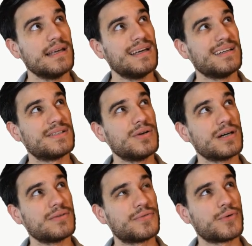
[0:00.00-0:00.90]
It is
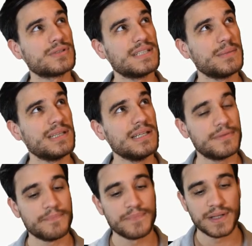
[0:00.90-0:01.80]
240, I
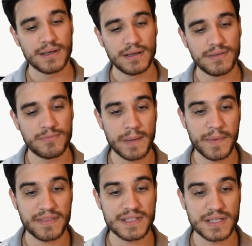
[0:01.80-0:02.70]
believe, if my
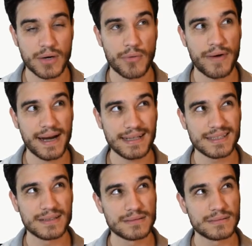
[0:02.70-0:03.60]
math is
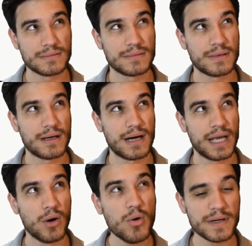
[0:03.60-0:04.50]
correct. I
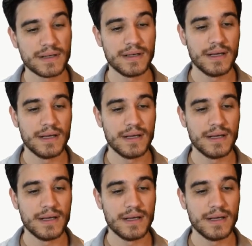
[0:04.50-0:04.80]
hope.